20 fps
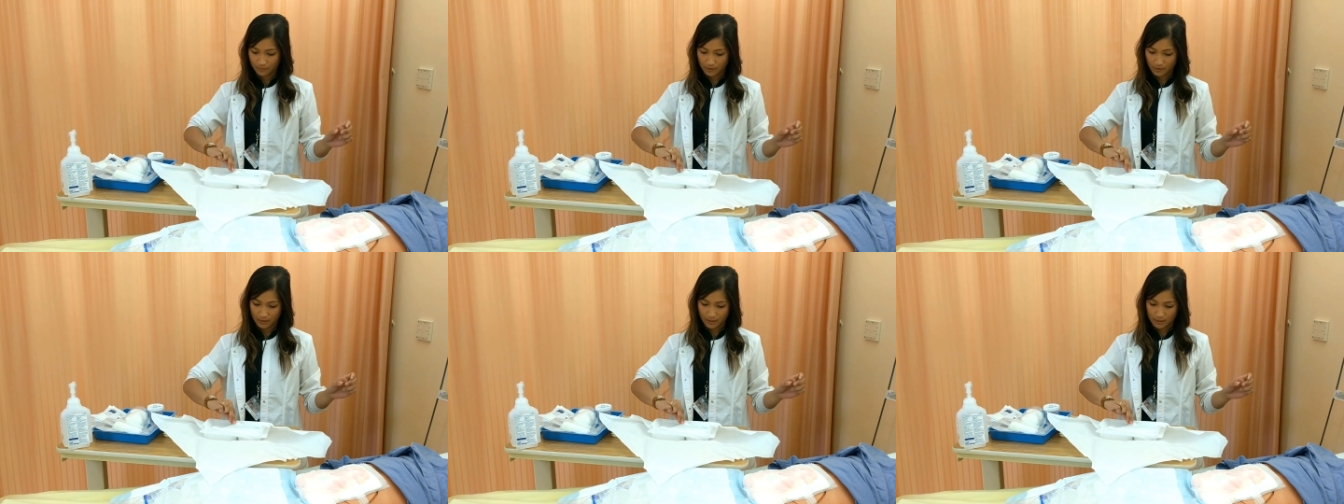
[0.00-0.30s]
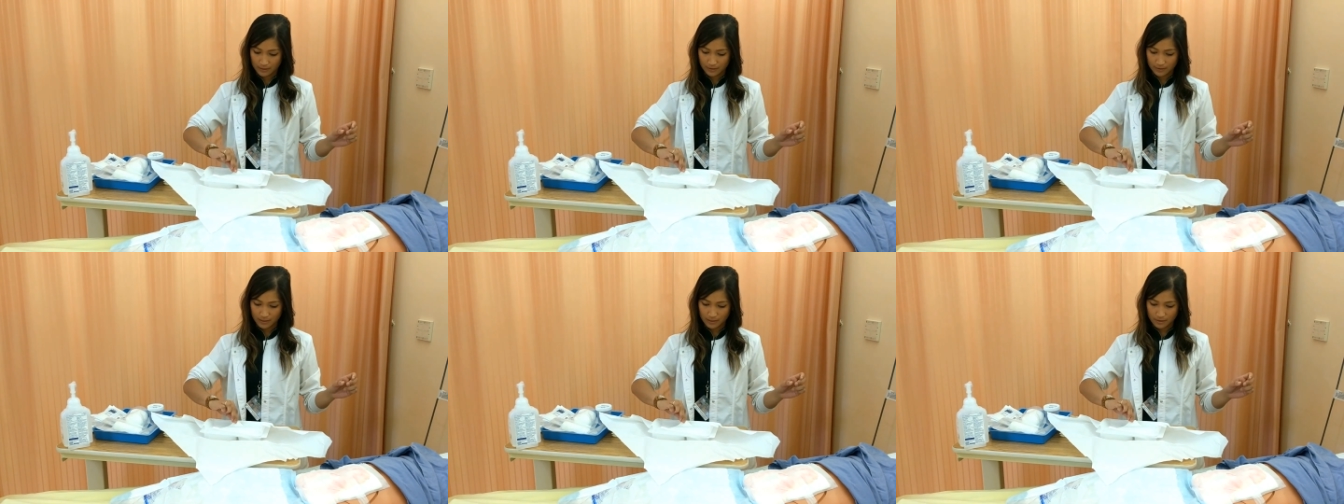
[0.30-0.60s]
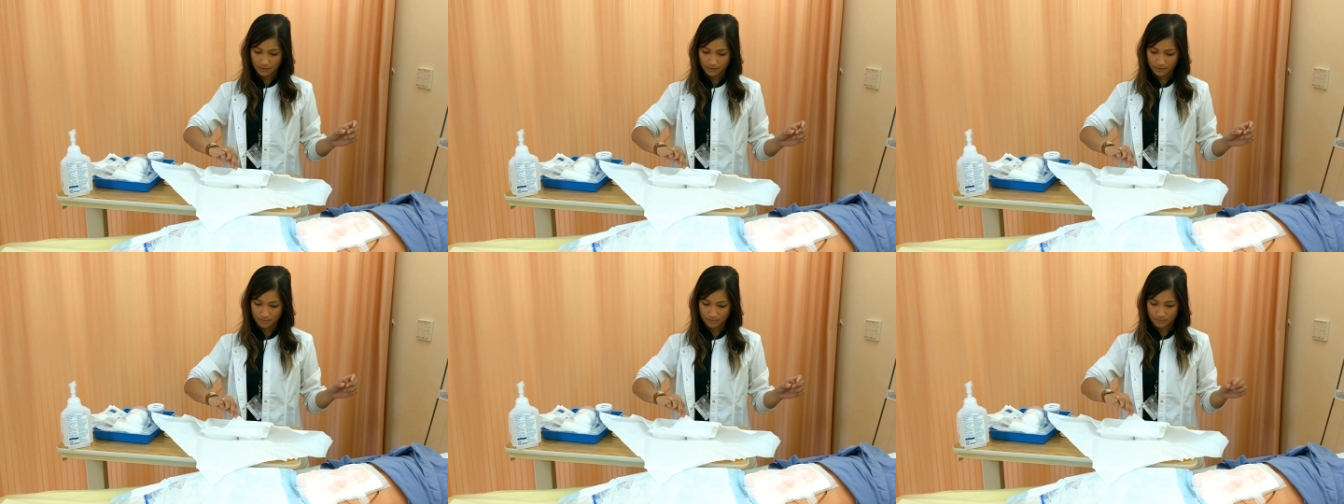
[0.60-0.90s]
And I see
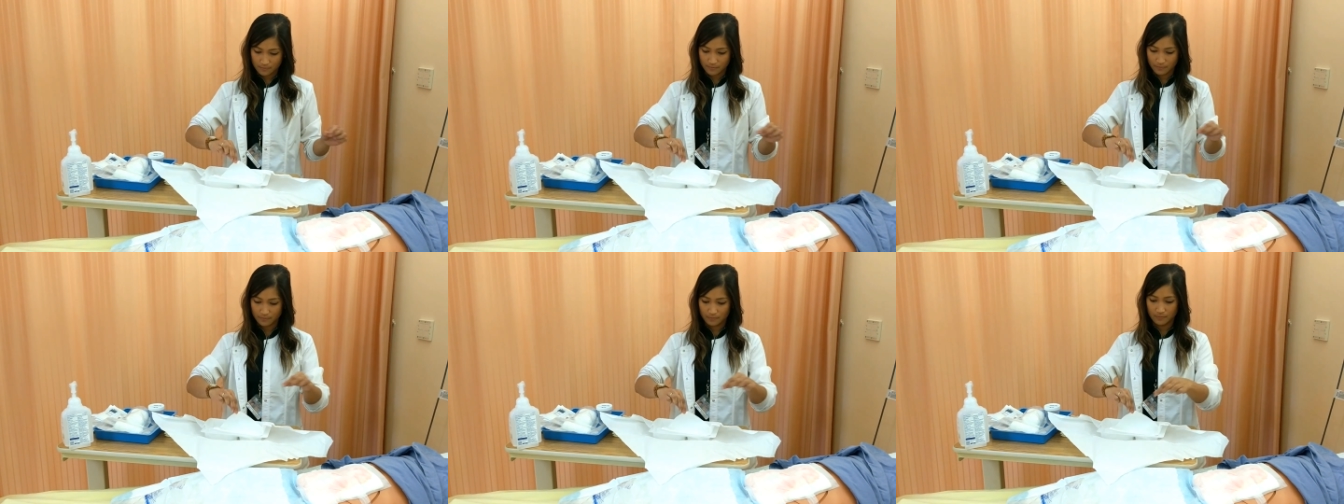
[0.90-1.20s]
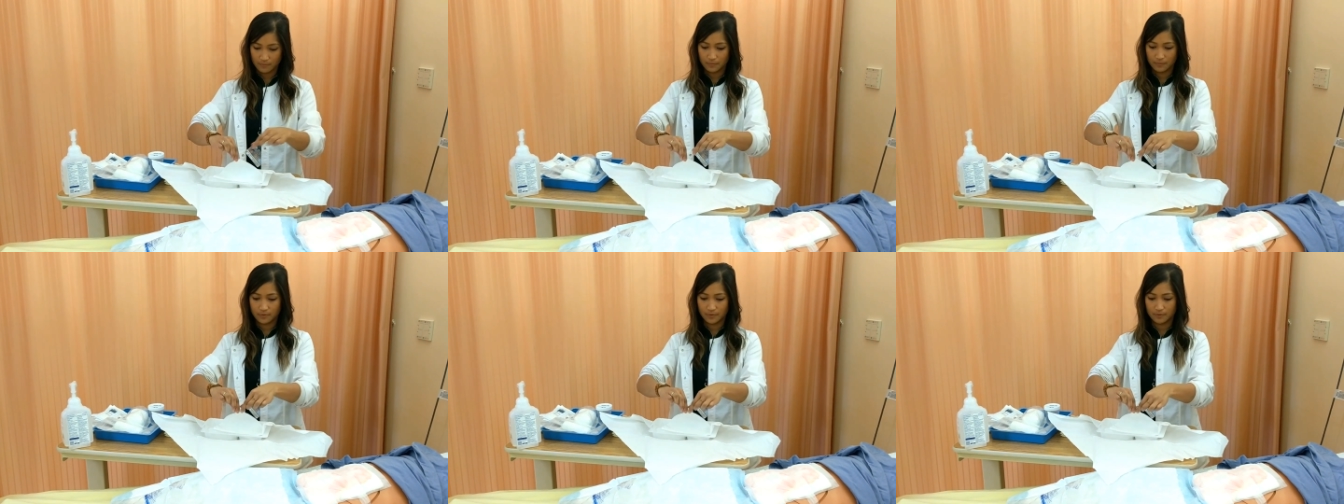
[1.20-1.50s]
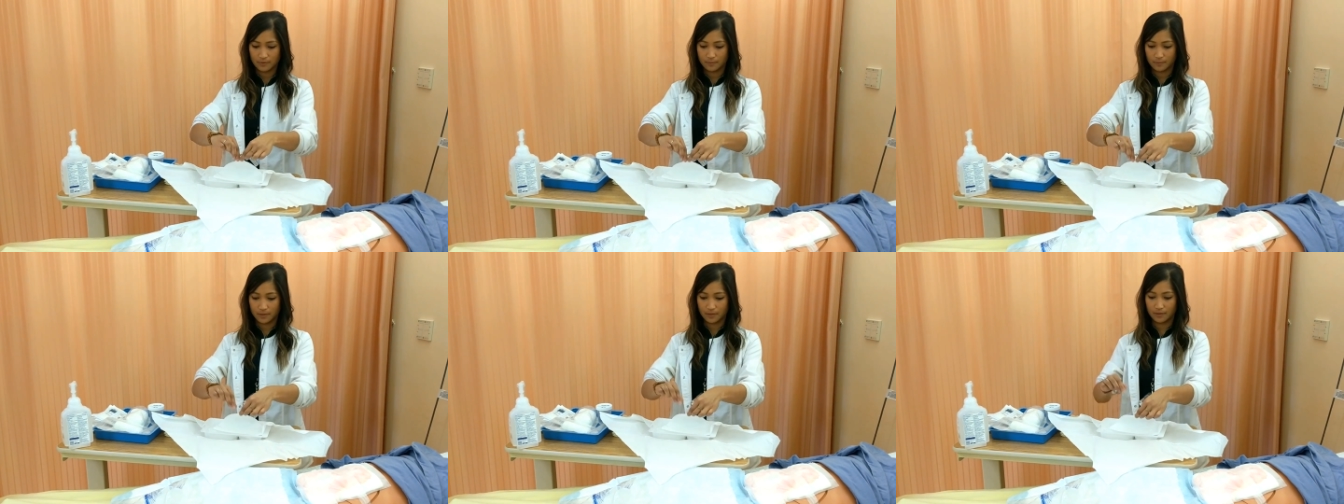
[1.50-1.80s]
them,
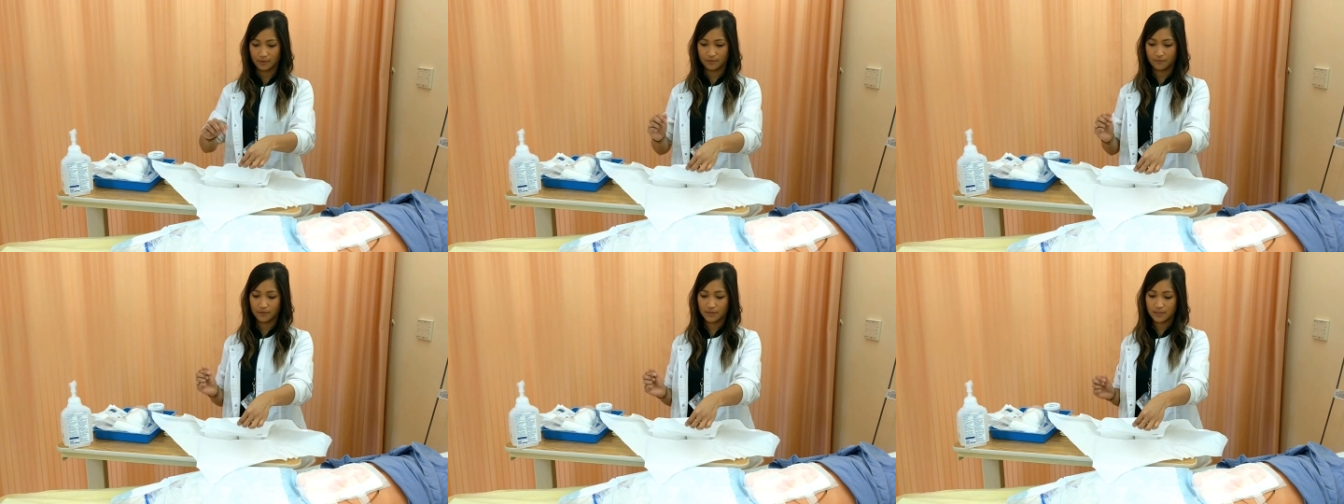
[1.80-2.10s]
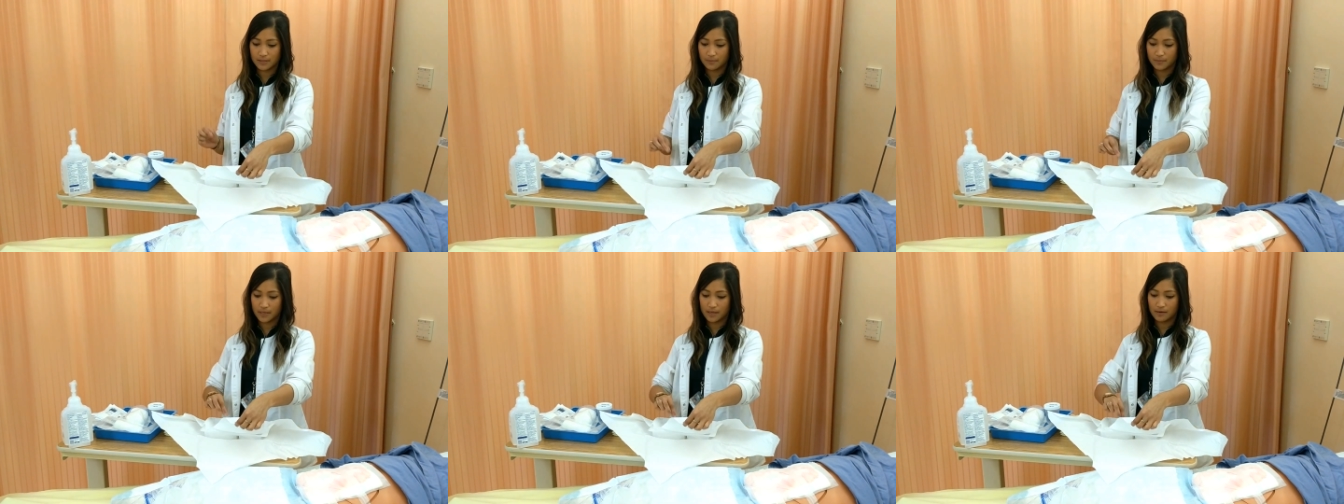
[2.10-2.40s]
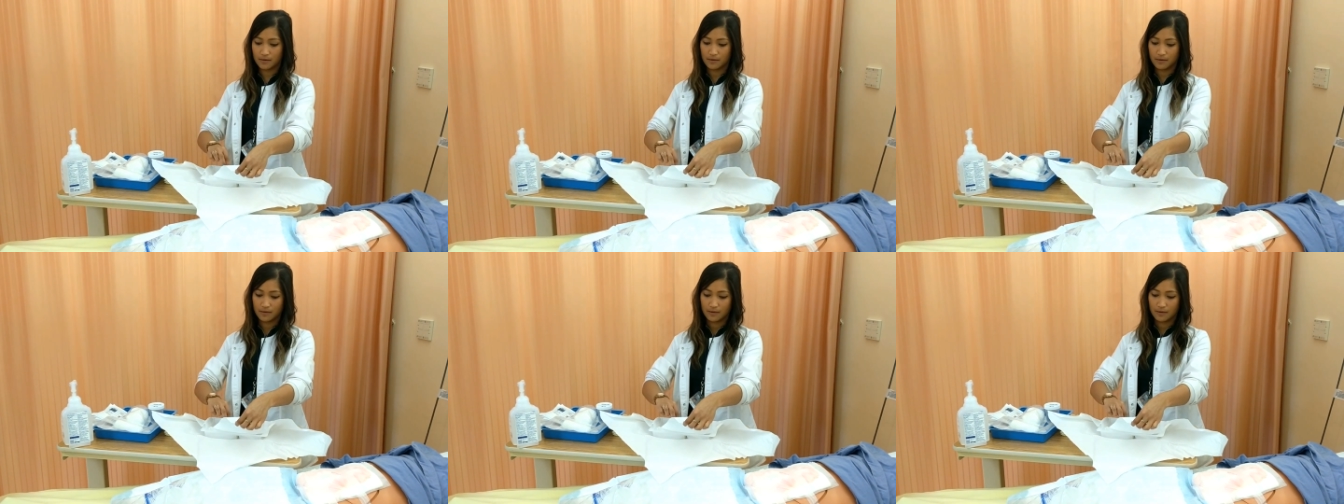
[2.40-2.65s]
so I'm going to lift this a bit